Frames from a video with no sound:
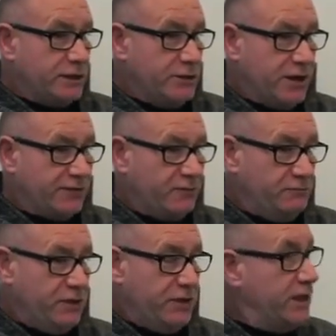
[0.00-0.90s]
You have to
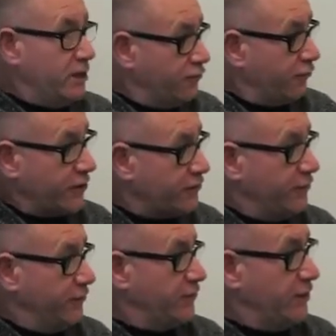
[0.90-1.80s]
be
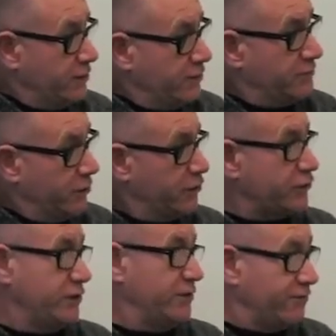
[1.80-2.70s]
interested in the
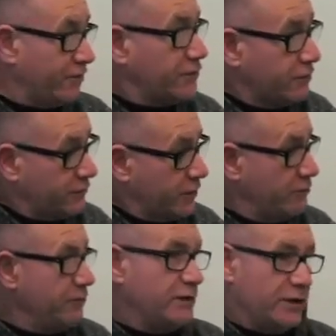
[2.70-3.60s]
person in front of
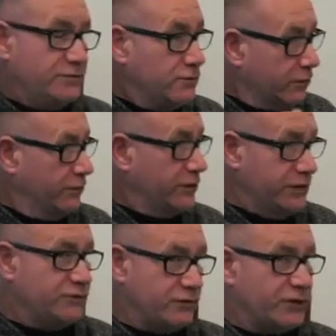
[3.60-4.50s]
you and not
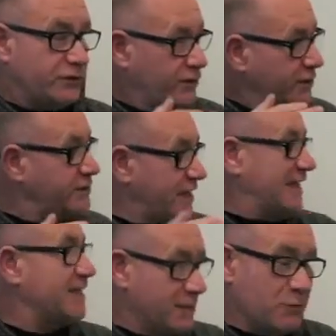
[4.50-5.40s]
interested in
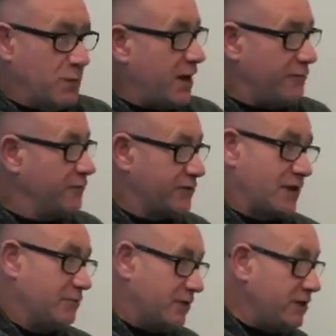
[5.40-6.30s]
telling them about
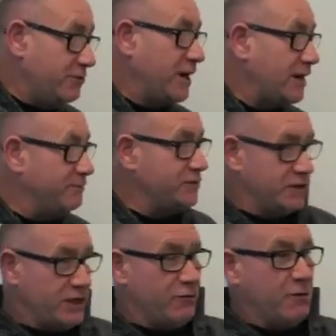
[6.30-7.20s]
something you happen to
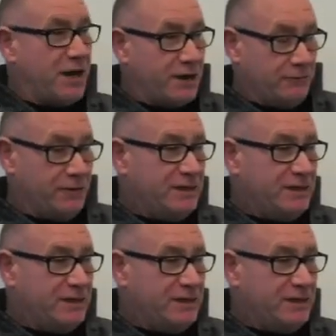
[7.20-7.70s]
know about.